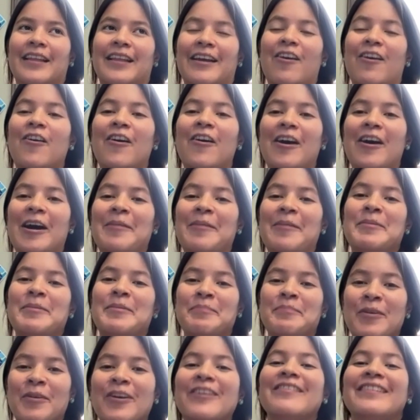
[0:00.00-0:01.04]
like, oh, I'm a
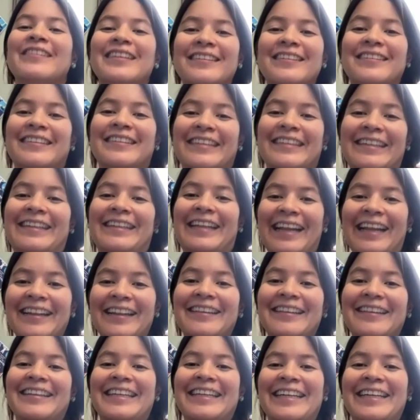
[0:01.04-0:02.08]
part of this
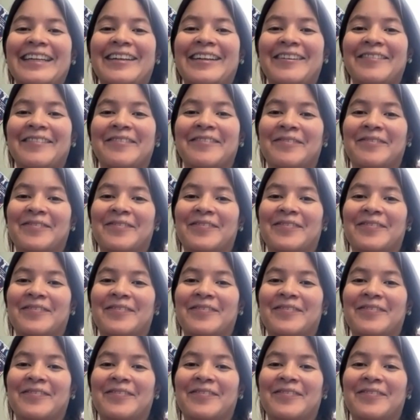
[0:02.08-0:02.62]
deadly